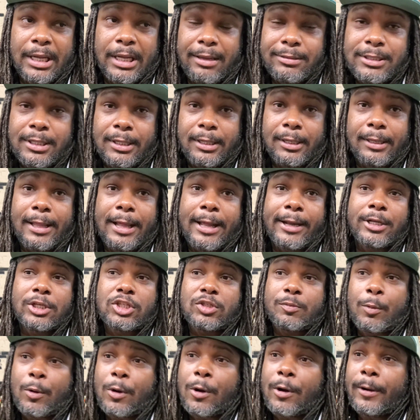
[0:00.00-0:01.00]
I've seen a lot in
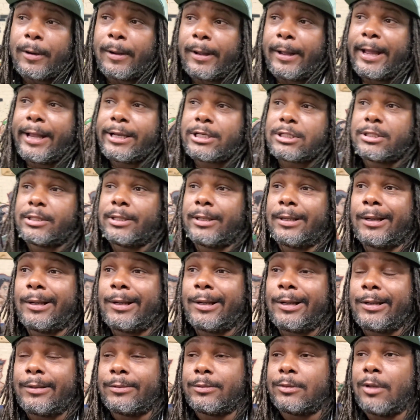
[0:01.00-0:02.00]
sparring. Actually,
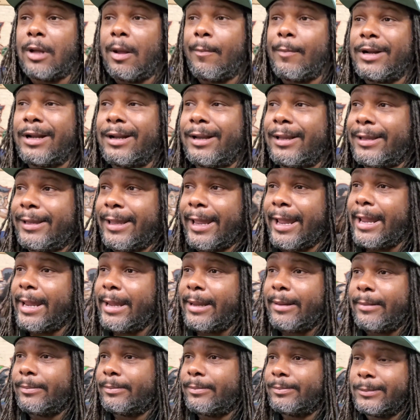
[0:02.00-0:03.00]
uh, I've been in the
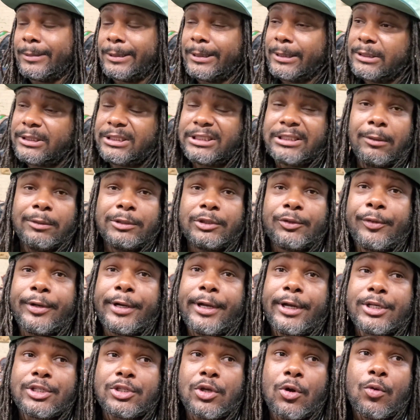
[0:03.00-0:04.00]
game since I was three
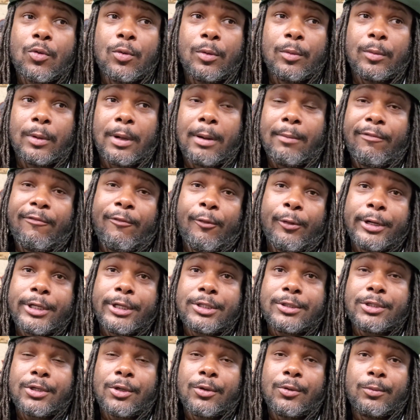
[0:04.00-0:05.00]
years old. I'm
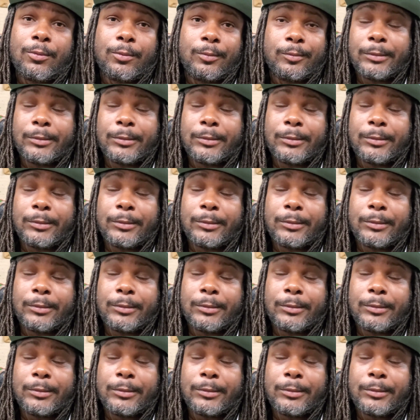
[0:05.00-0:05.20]
forty-two.